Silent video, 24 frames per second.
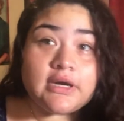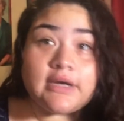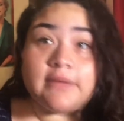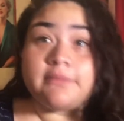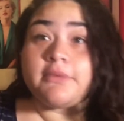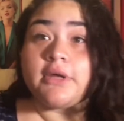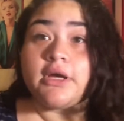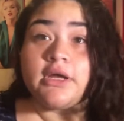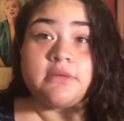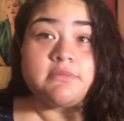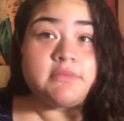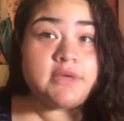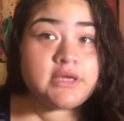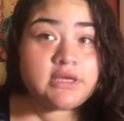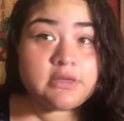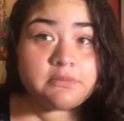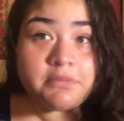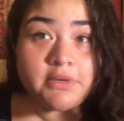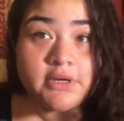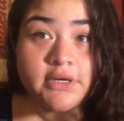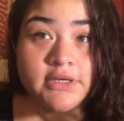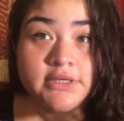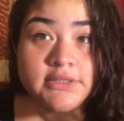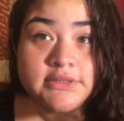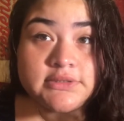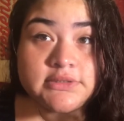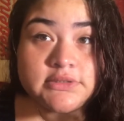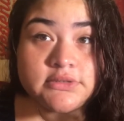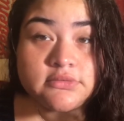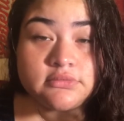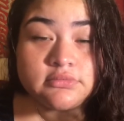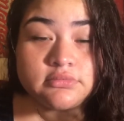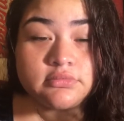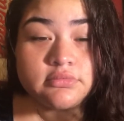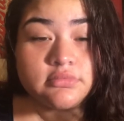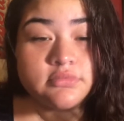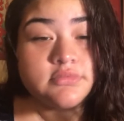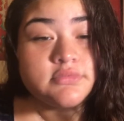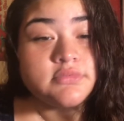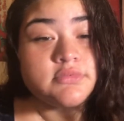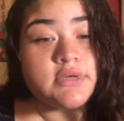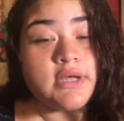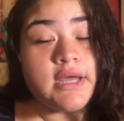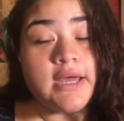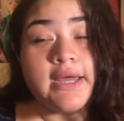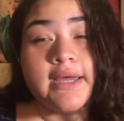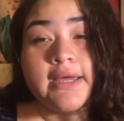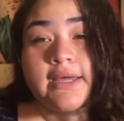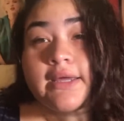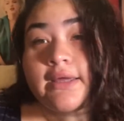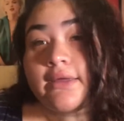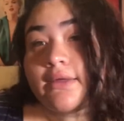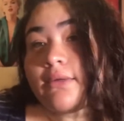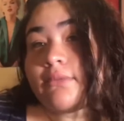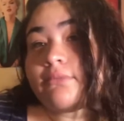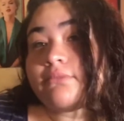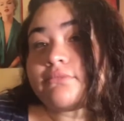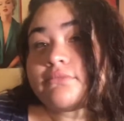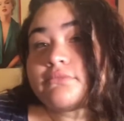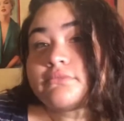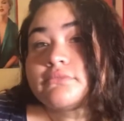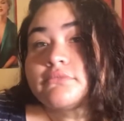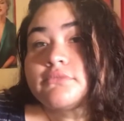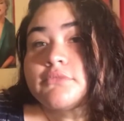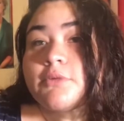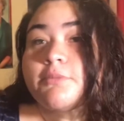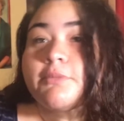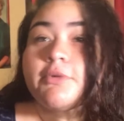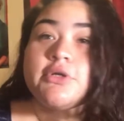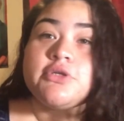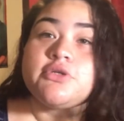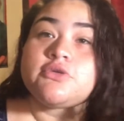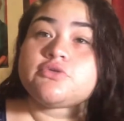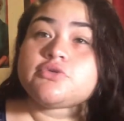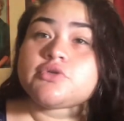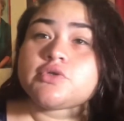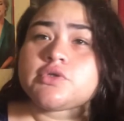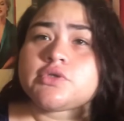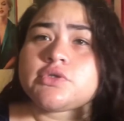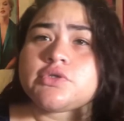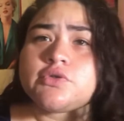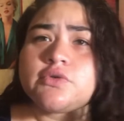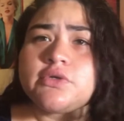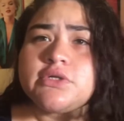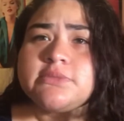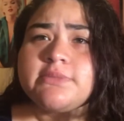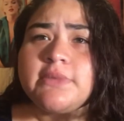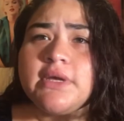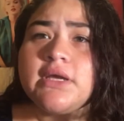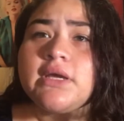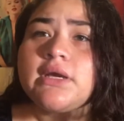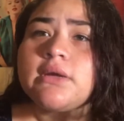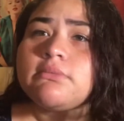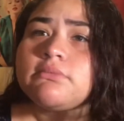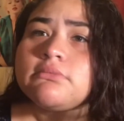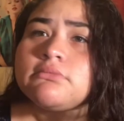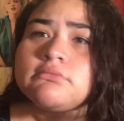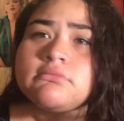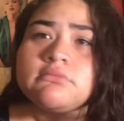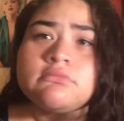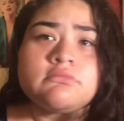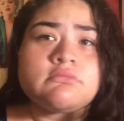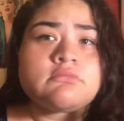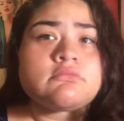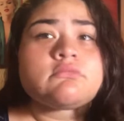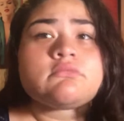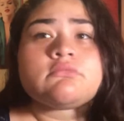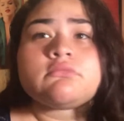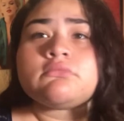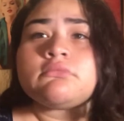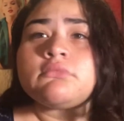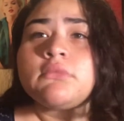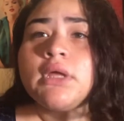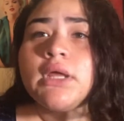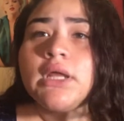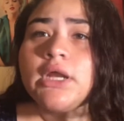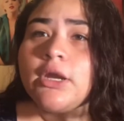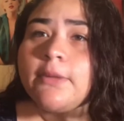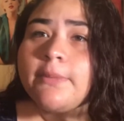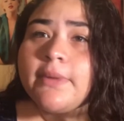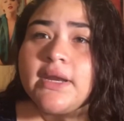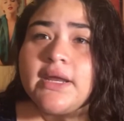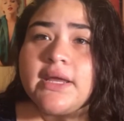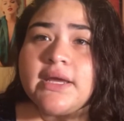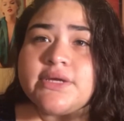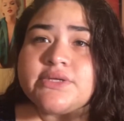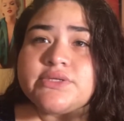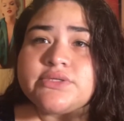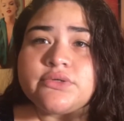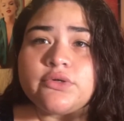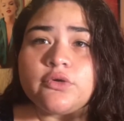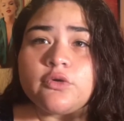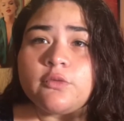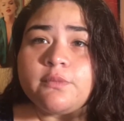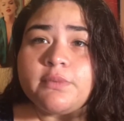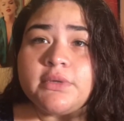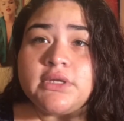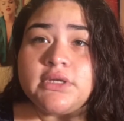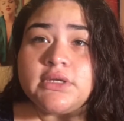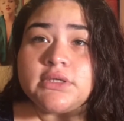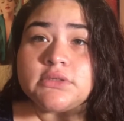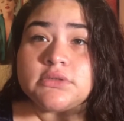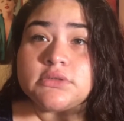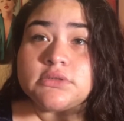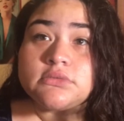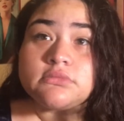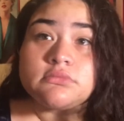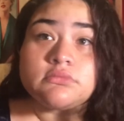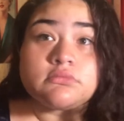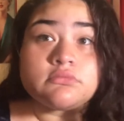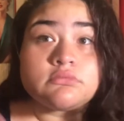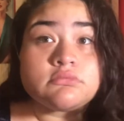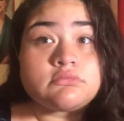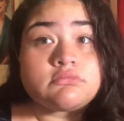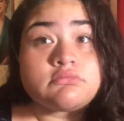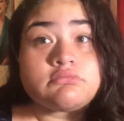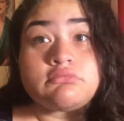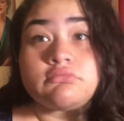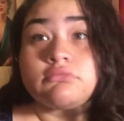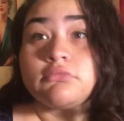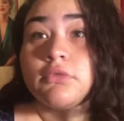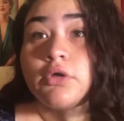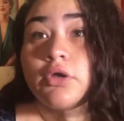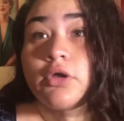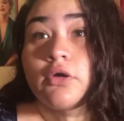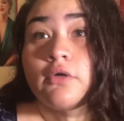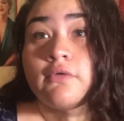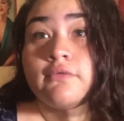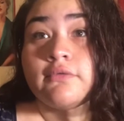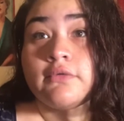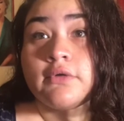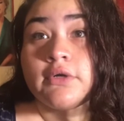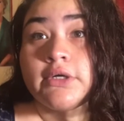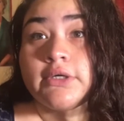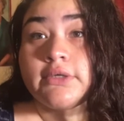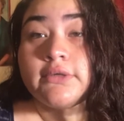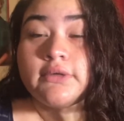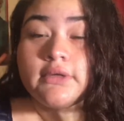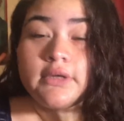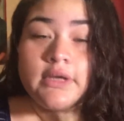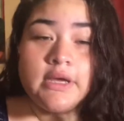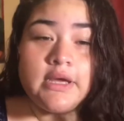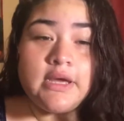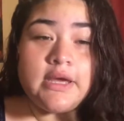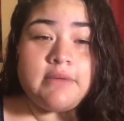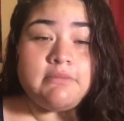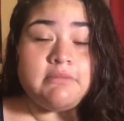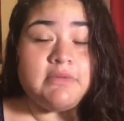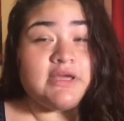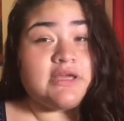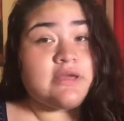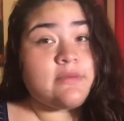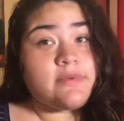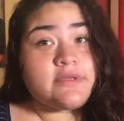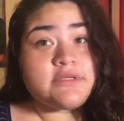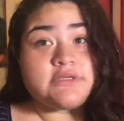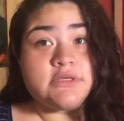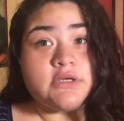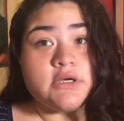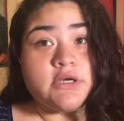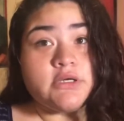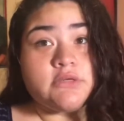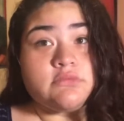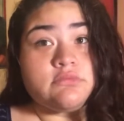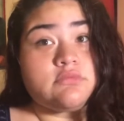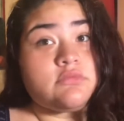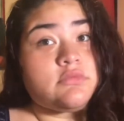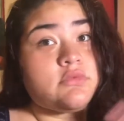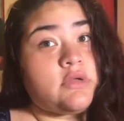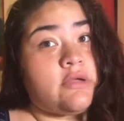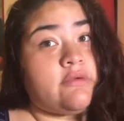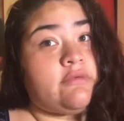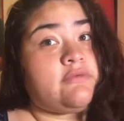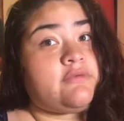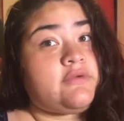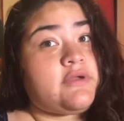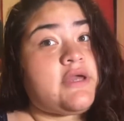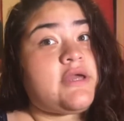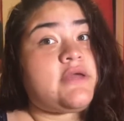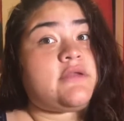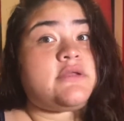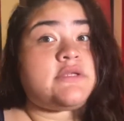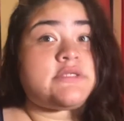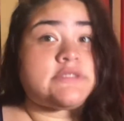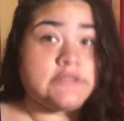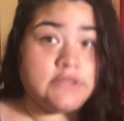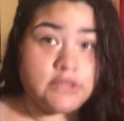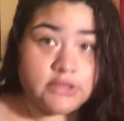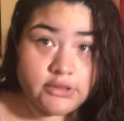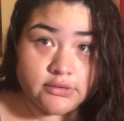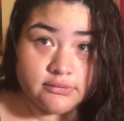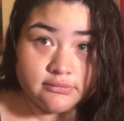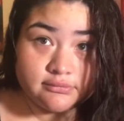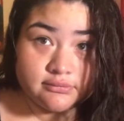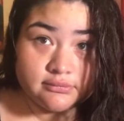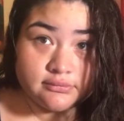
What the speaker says: I'm not a makeup artist. I am a person who just enjoys makeup. And everybody has their own opinions. Go for it. Makeup is an art. Never forget, it's an art.